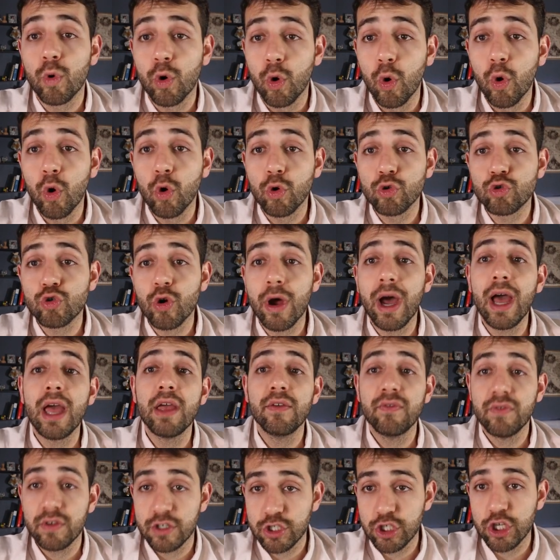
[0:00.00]
Google
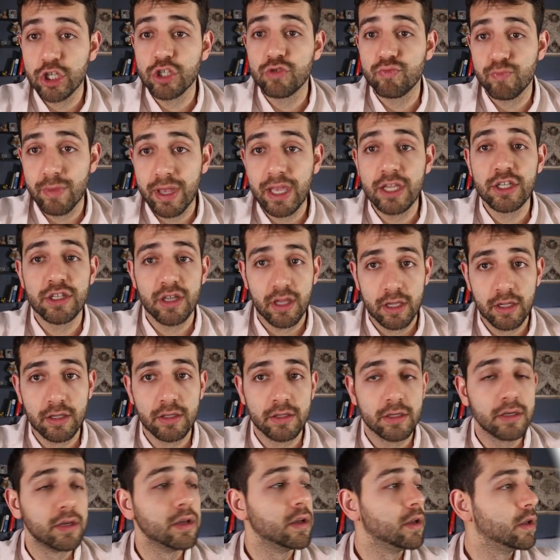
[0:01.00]
Drive, gmedia,
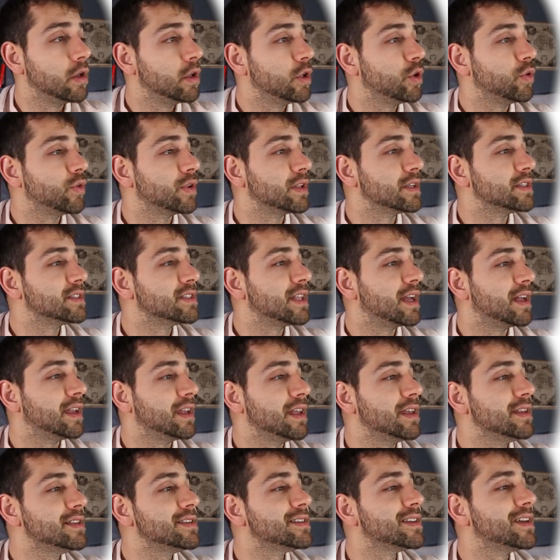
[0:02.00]
and you
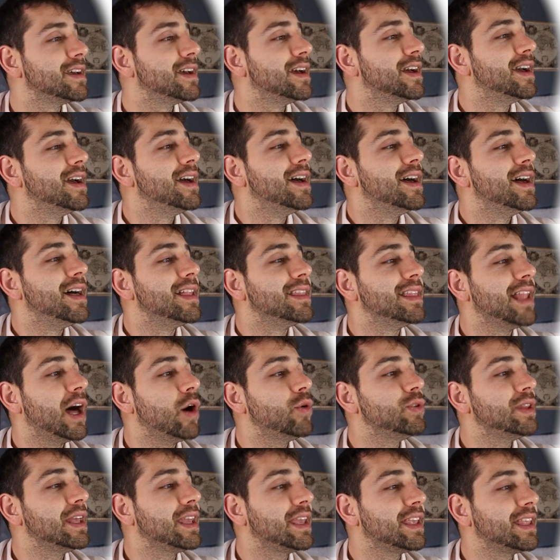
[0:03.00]
understand it.
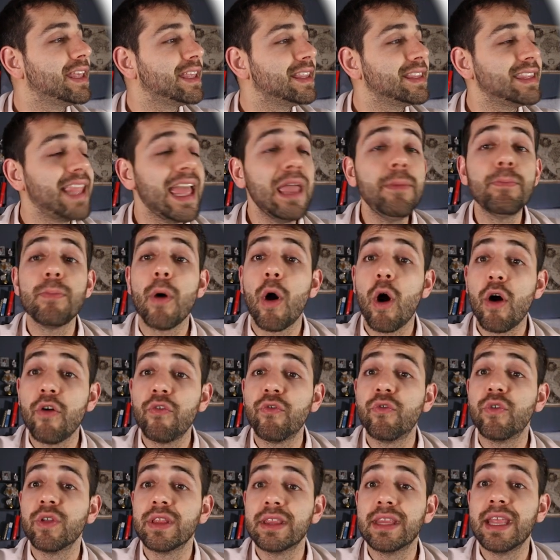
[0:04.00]
Now the tape
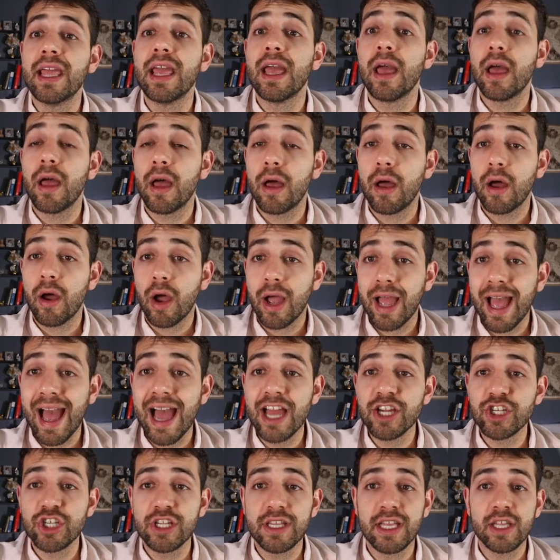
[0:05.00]
of the
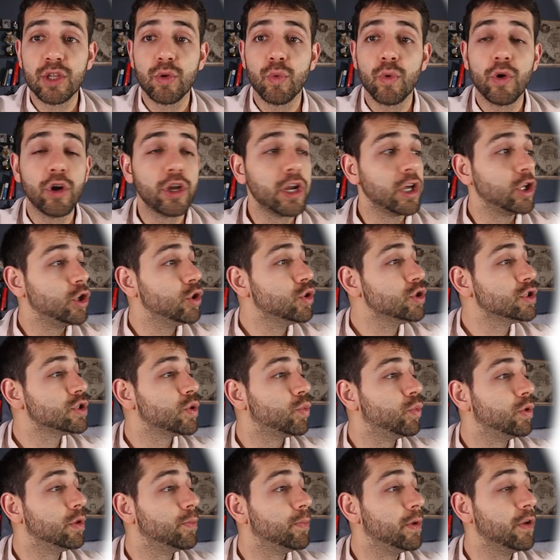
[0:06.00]
cache that we're gonna
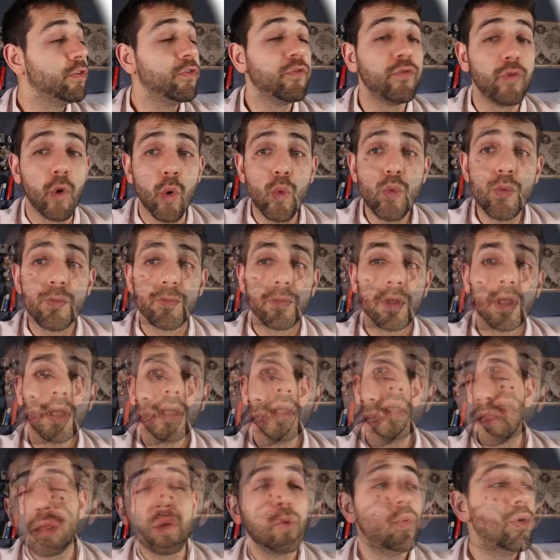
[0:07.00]
use will be full.
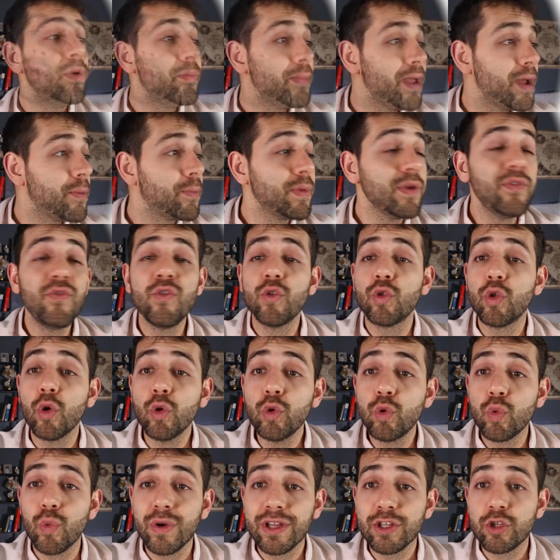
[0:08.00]
Remember, if you
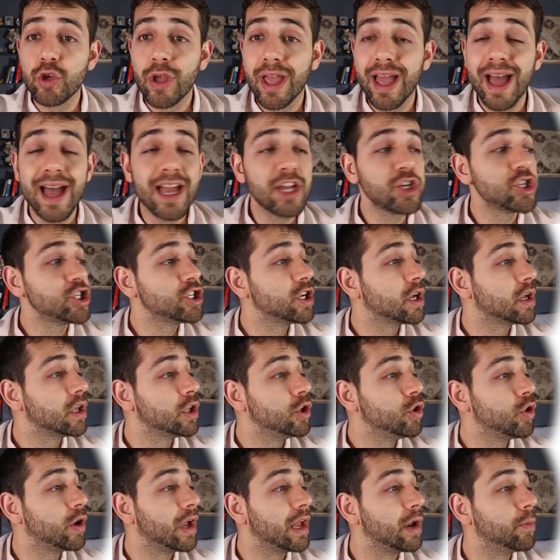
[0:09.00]
don't want cache,
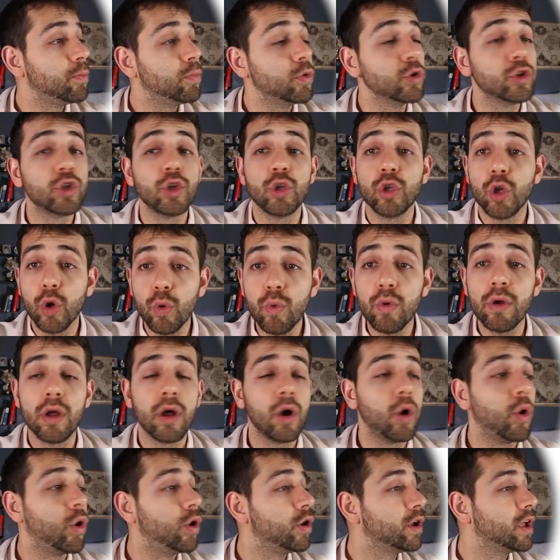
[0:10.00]
you can put no,
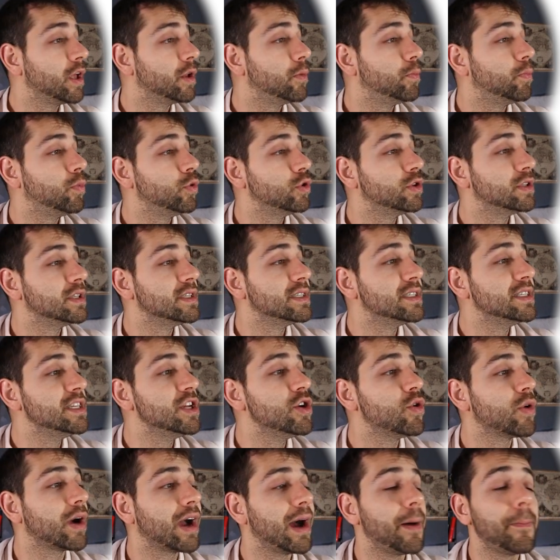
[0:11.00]
or you can put
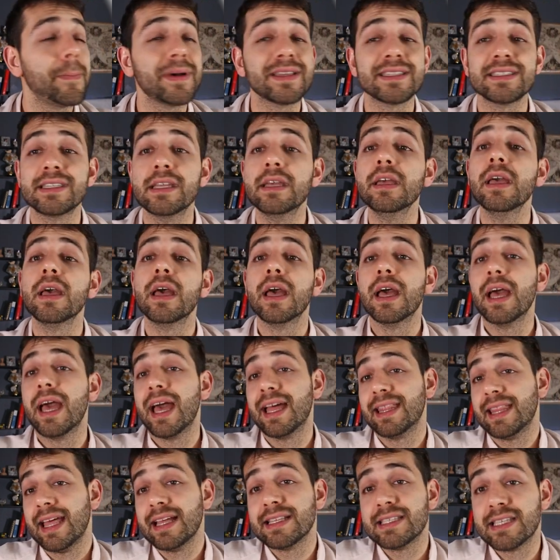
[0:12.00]
zero capacity,
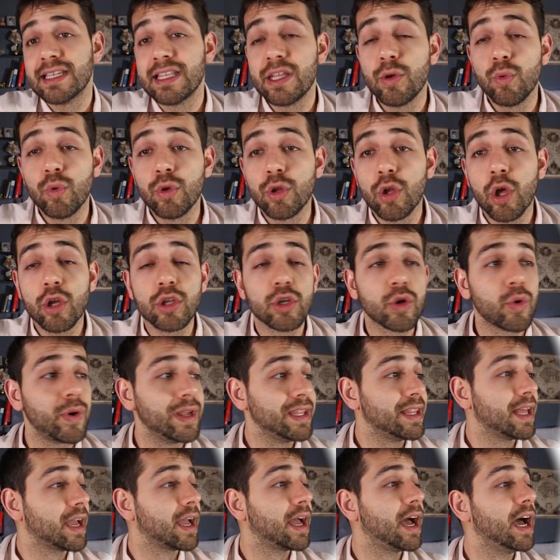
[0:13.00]
and that's it, they will not
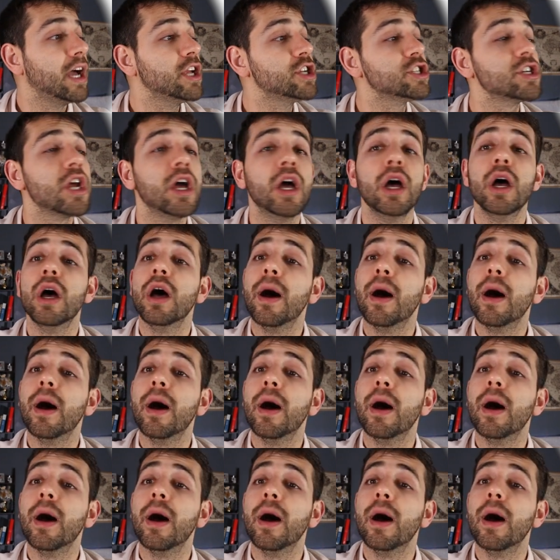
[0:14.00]
create a cache.